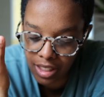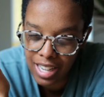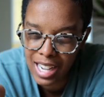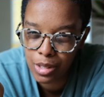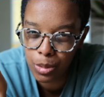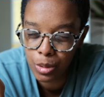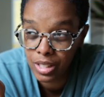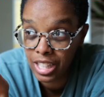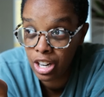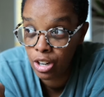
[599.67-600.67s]
The actual
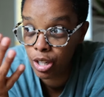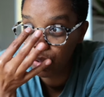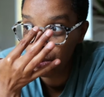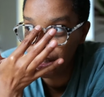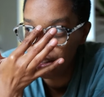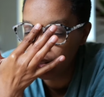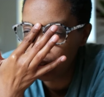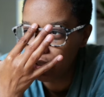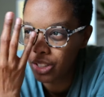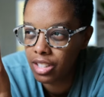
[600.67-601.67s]
like hard weights
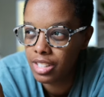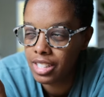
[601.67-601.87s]
are just